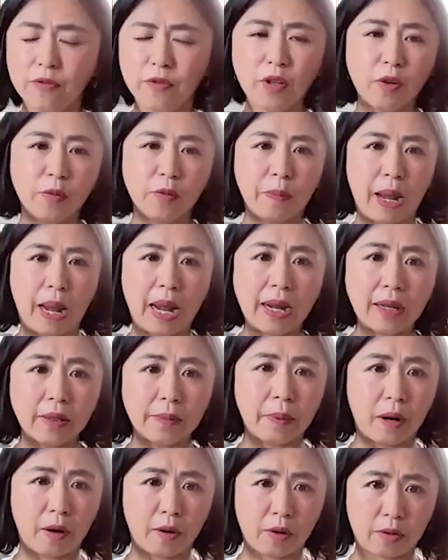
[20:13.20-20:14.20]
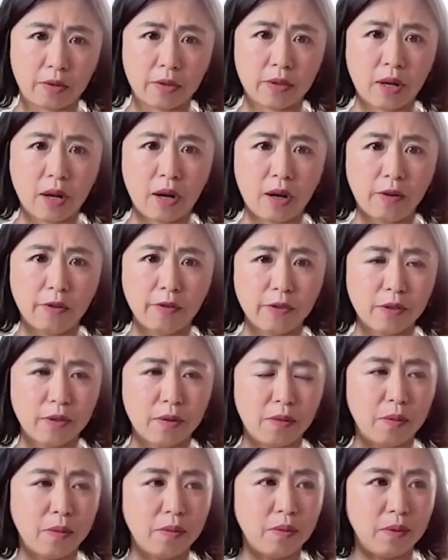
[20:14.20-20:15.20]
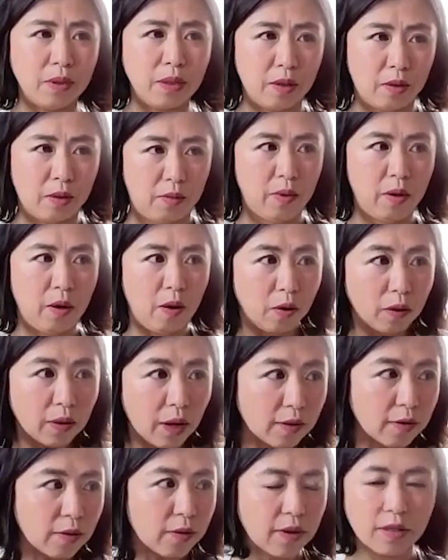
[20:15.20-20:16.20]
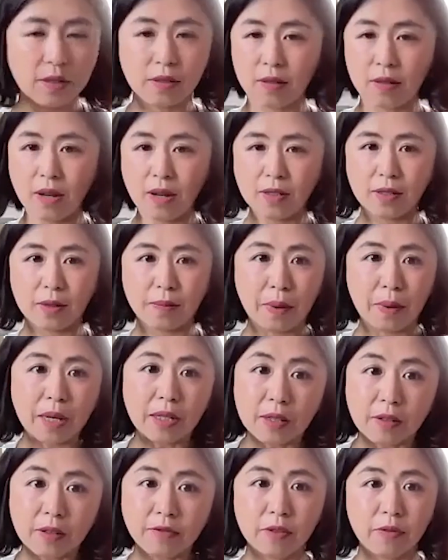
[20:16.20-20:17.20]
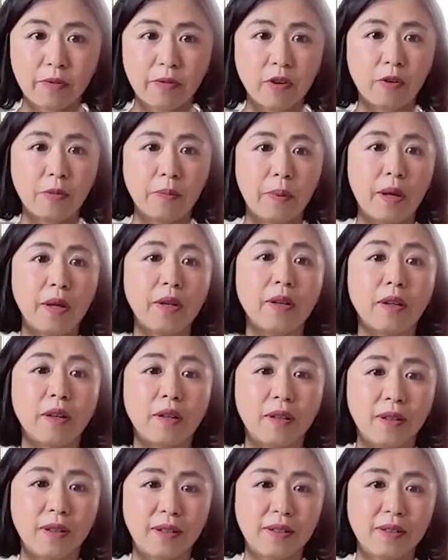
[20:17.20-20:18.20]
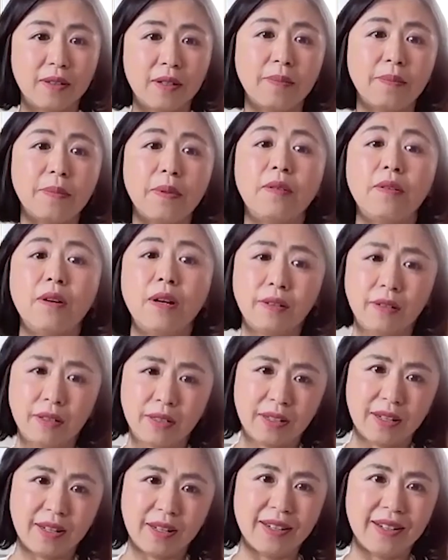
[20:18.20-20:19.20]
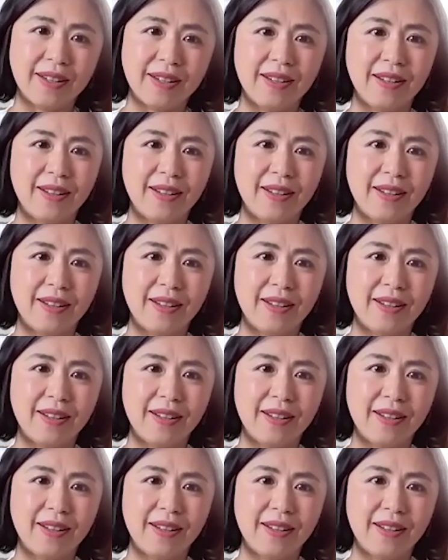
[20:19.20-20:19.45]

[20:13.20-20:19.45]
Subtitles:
feel bad about ourselves, we hold on to these things and makes us feel better temporarily